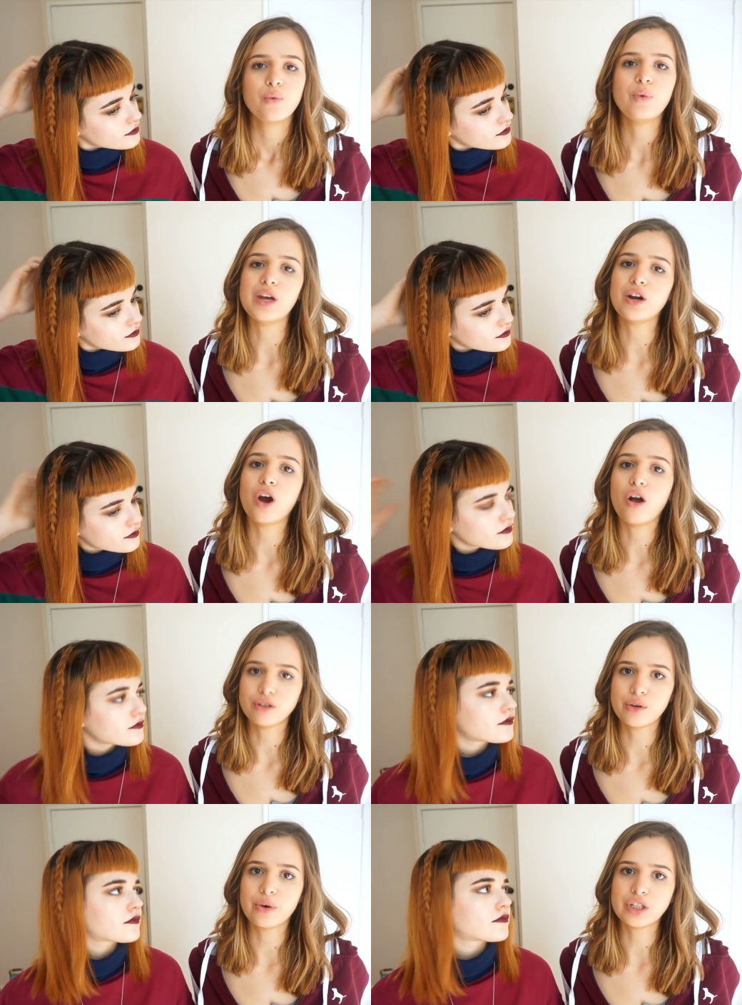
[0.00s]
Speaker 1: we are
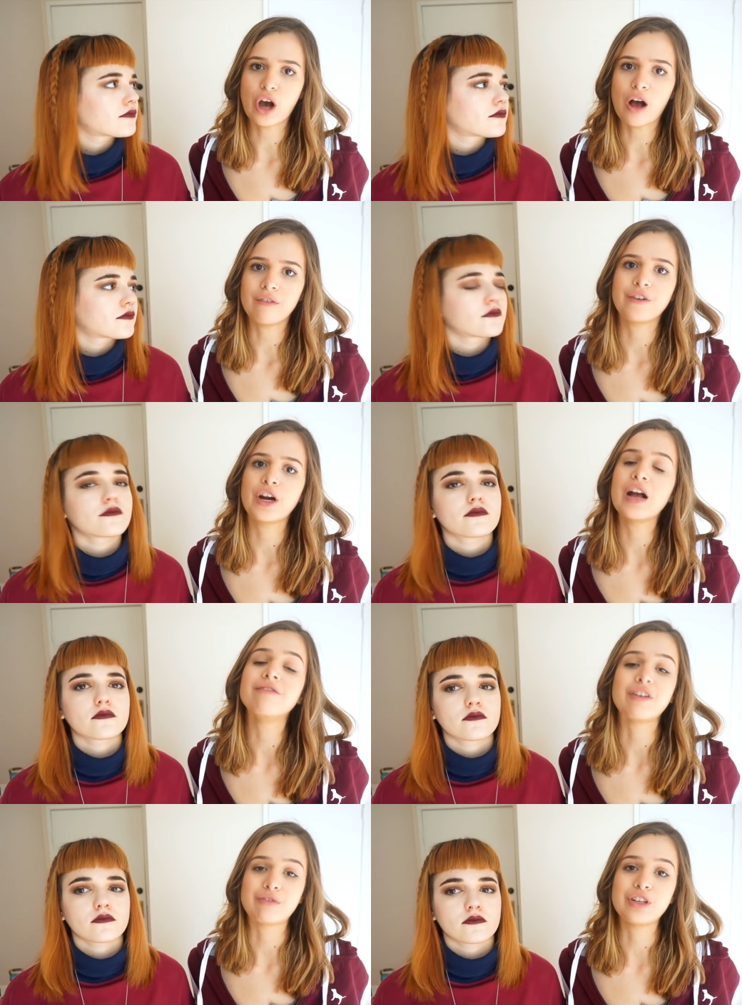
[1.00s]
also going to offer a
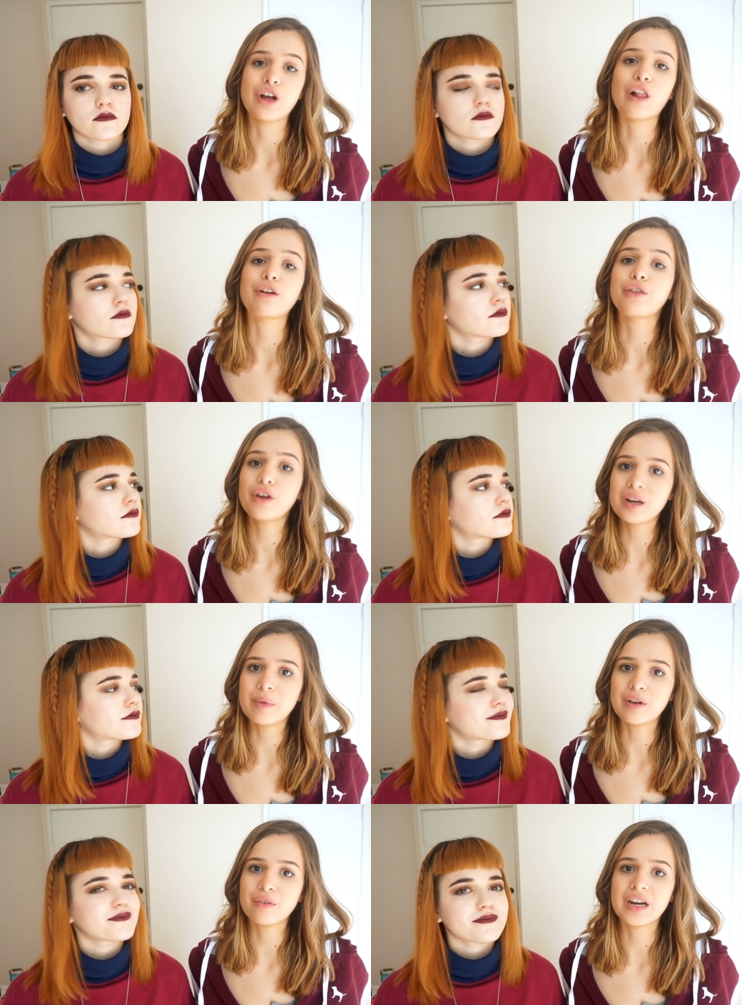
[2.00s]
$50 30
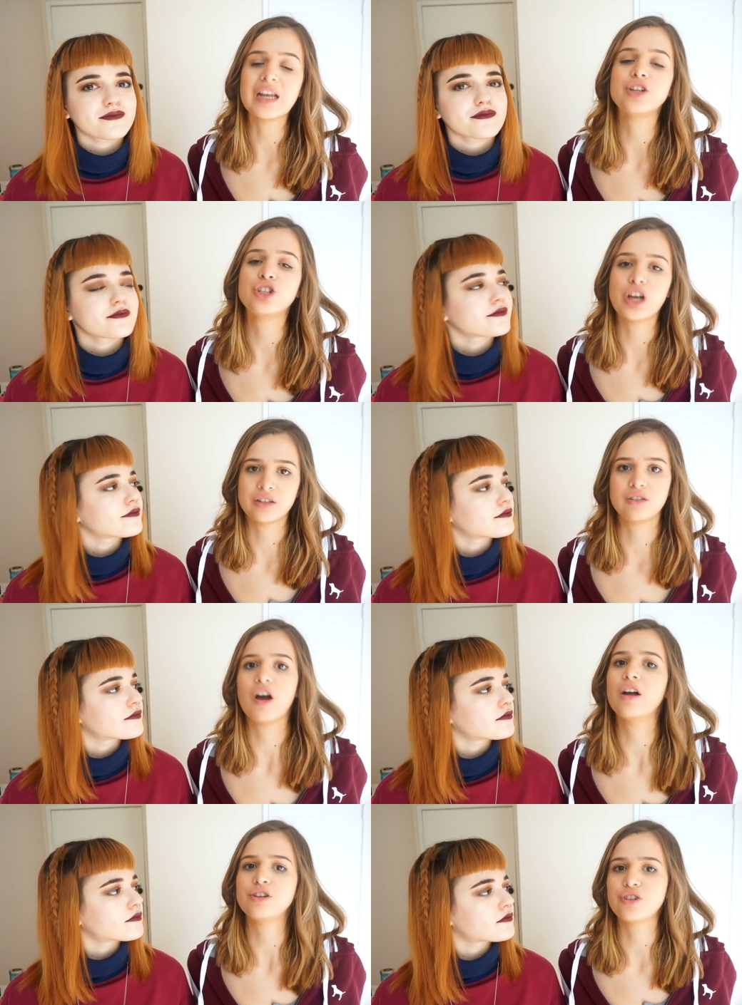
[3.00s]
minute reading just
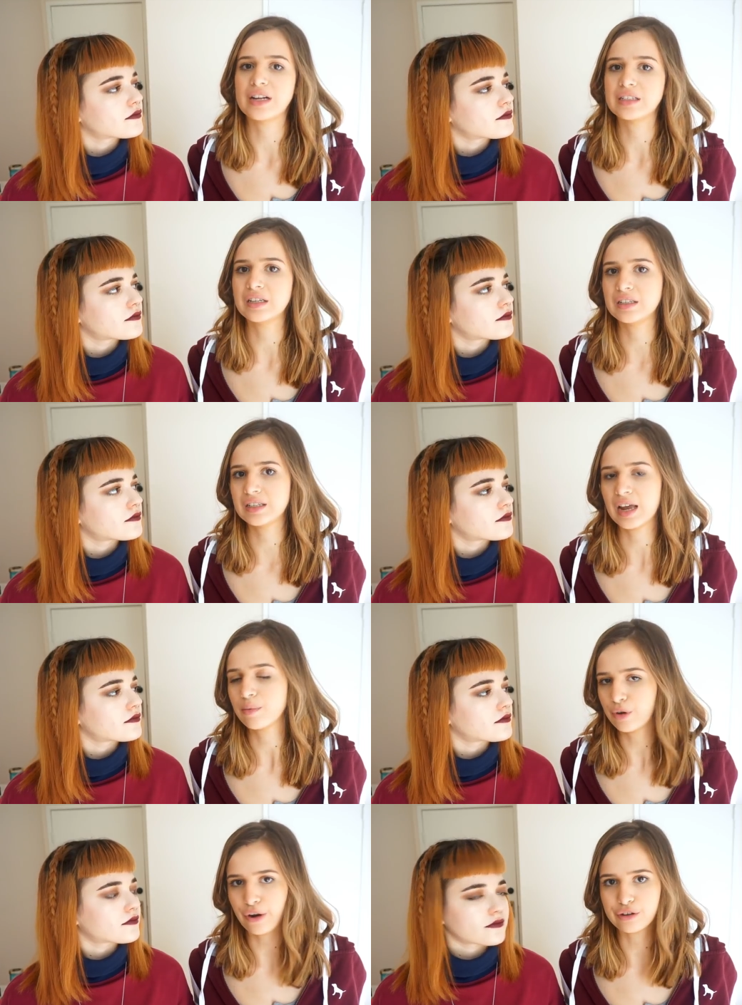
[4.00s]
on transits
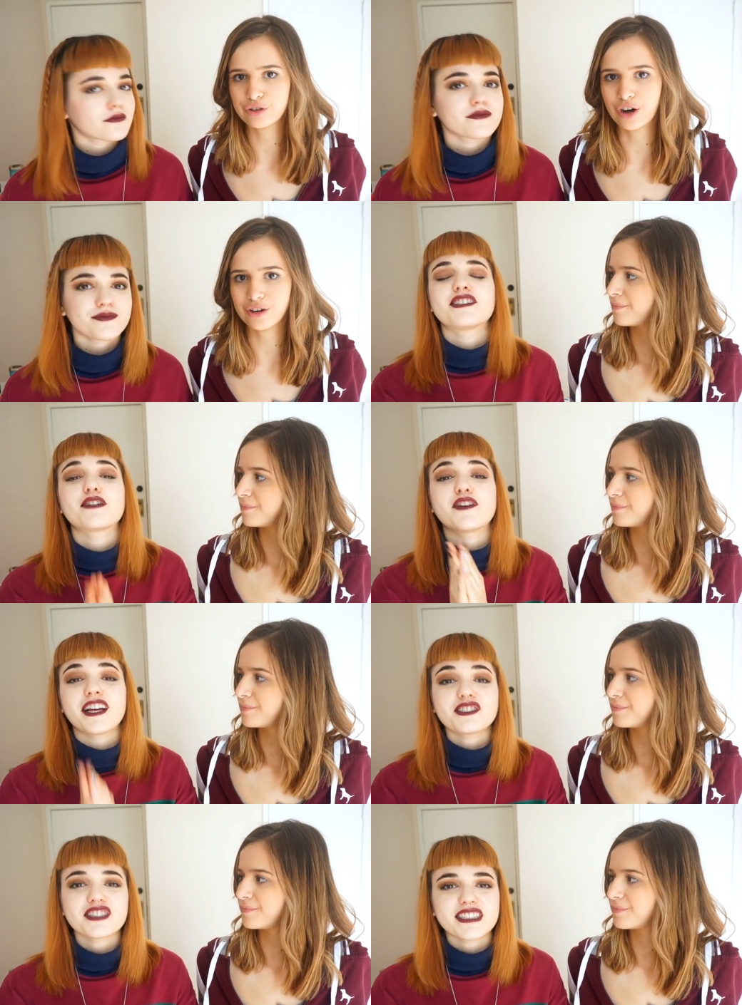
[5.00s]
and progress chart.
Speaker 2: So if you're
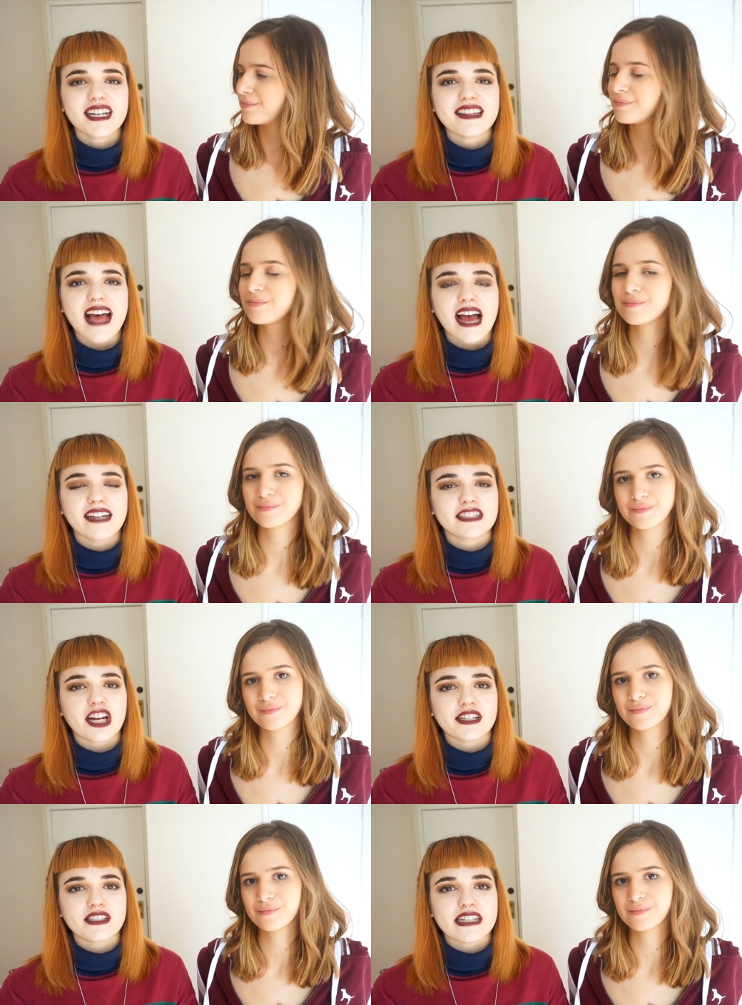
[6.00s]
interested in that, it's
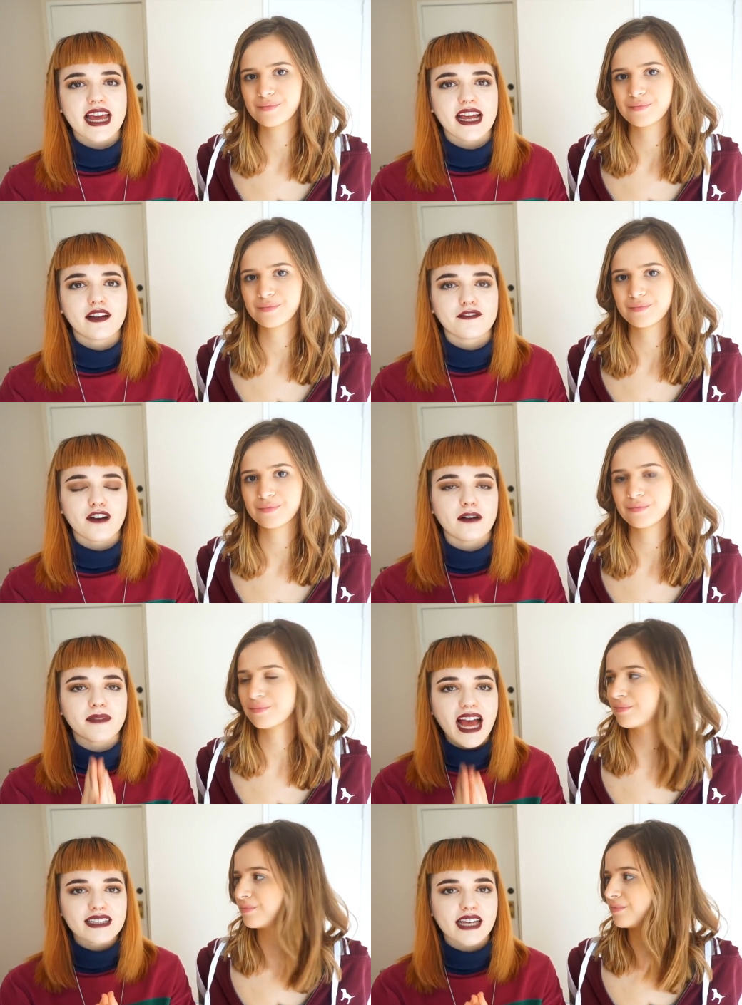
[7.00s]
going to take
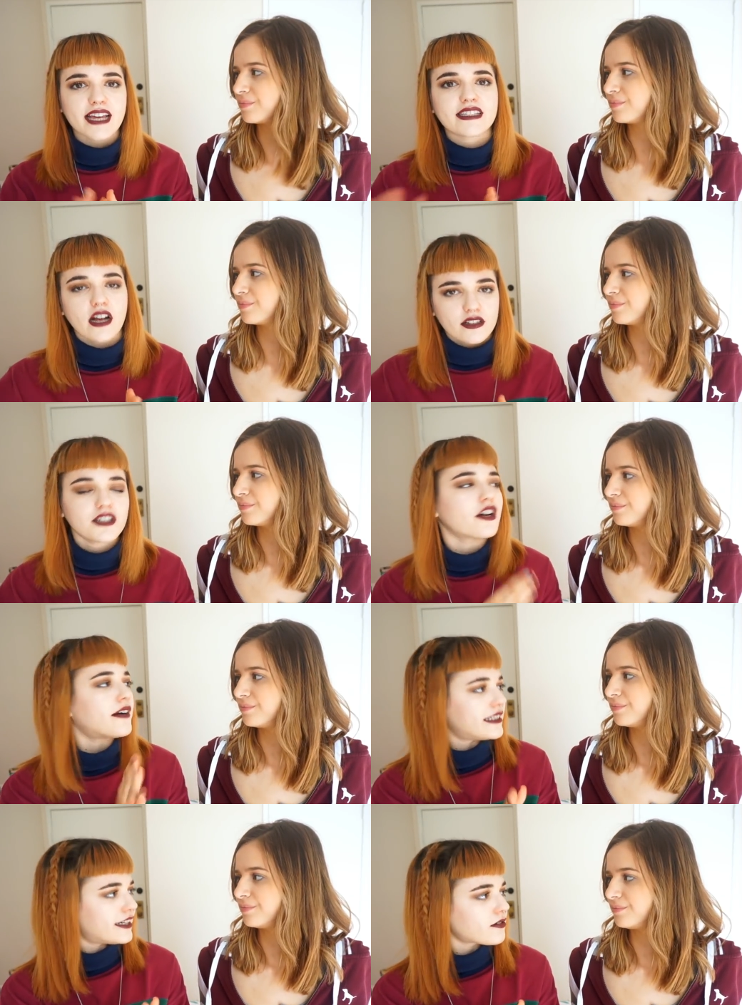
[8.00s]
from that day till, you know,
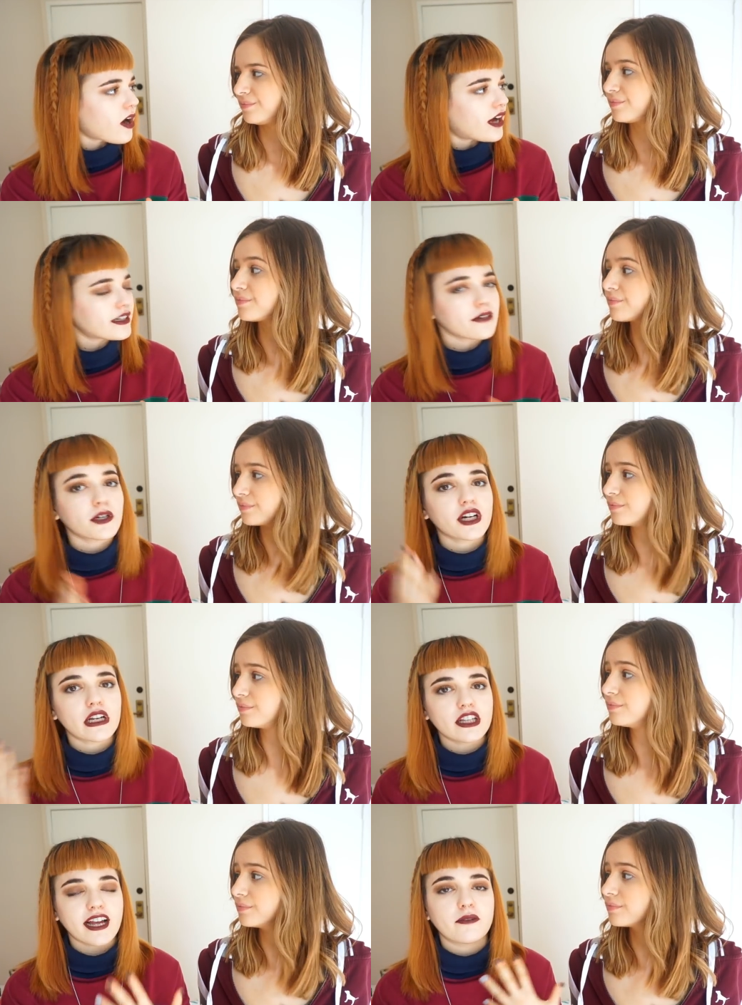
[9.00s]
a year on, and we're going
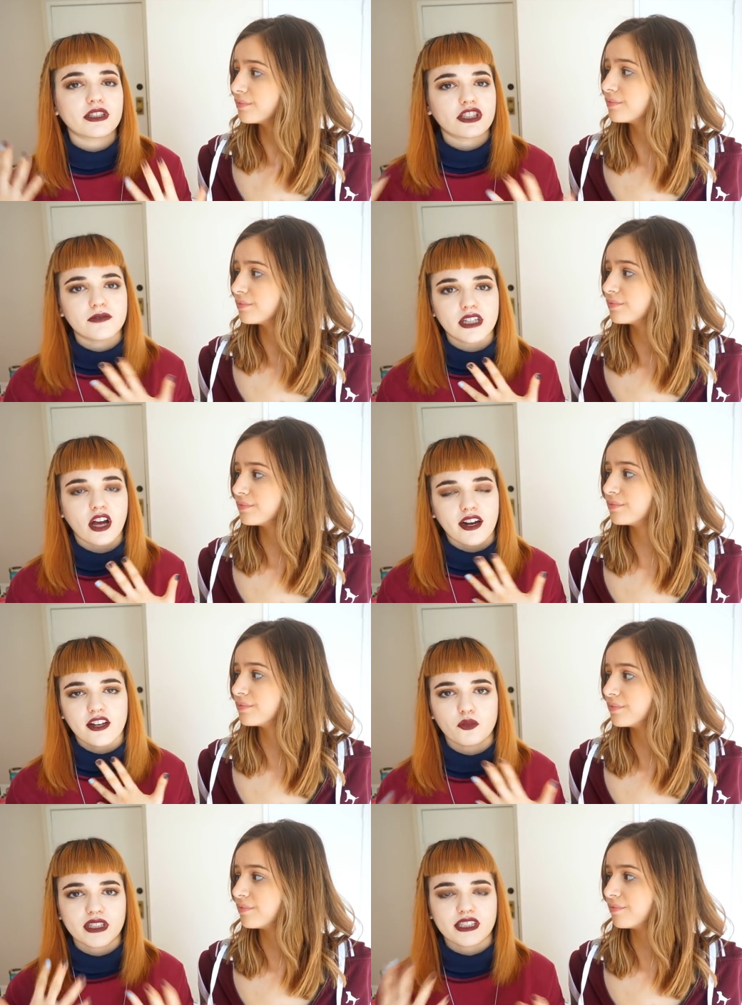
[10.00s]
to look at what's going on
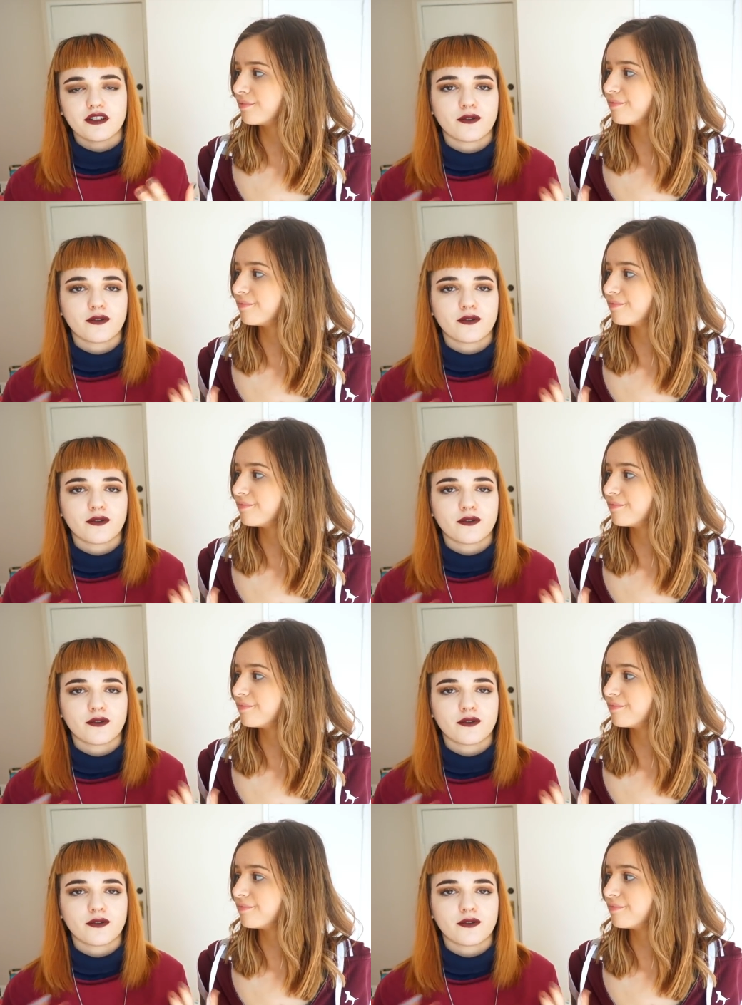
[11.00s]
and what's in your